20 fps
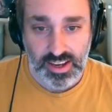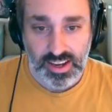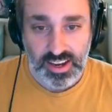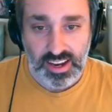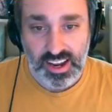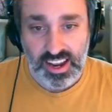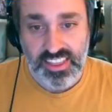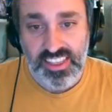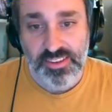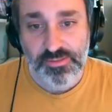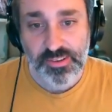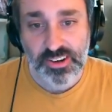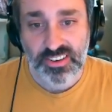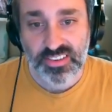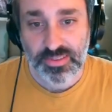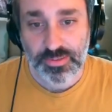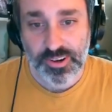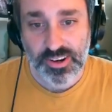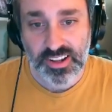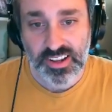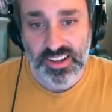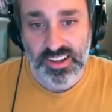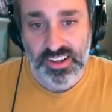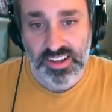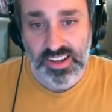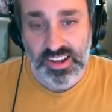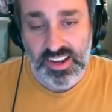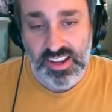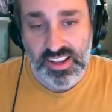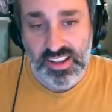And then we just want to
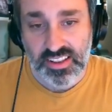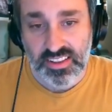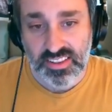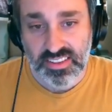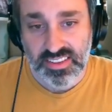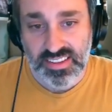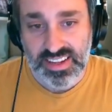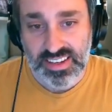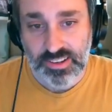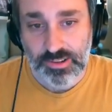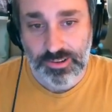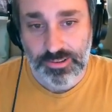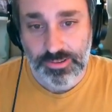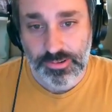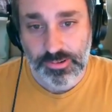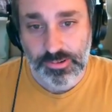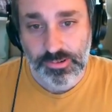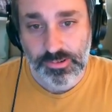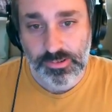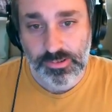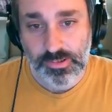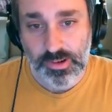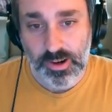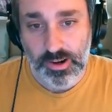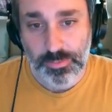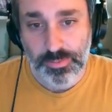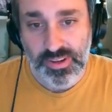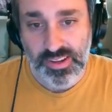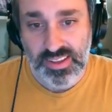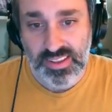cycle through our
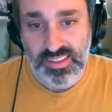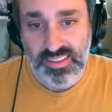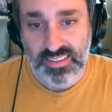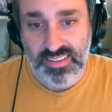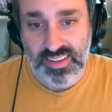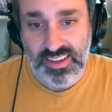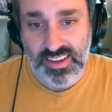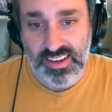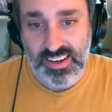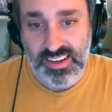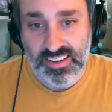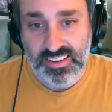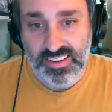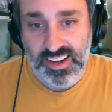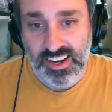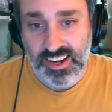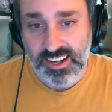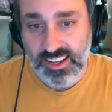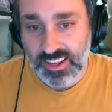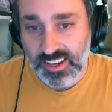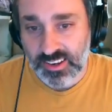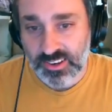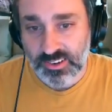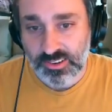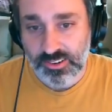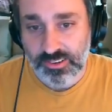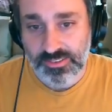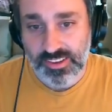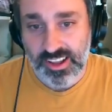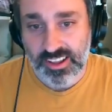bins and assign an
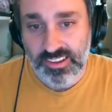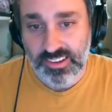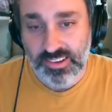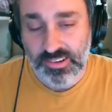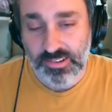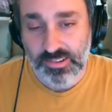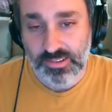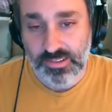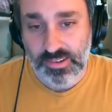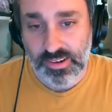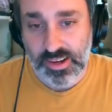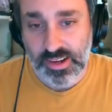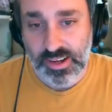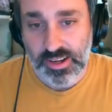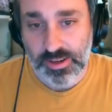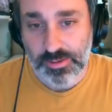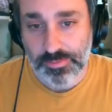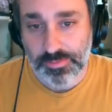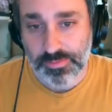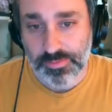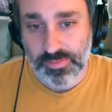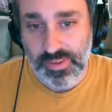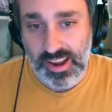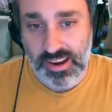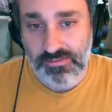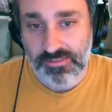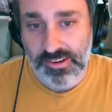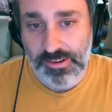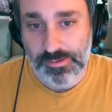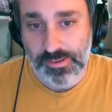integer value
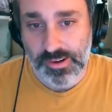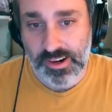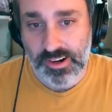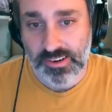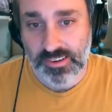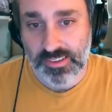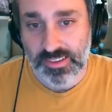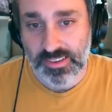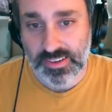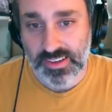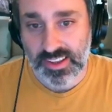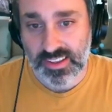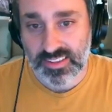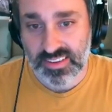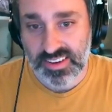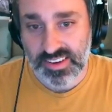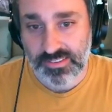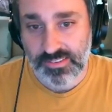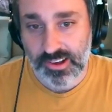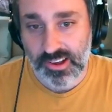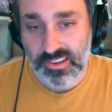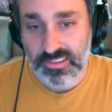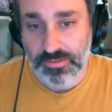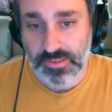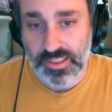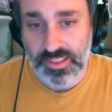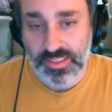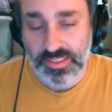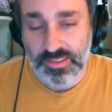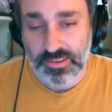everywhere the density falls
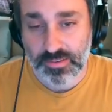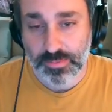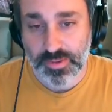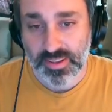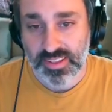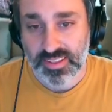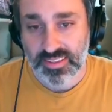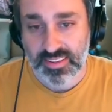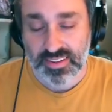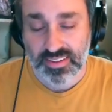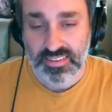within those bins.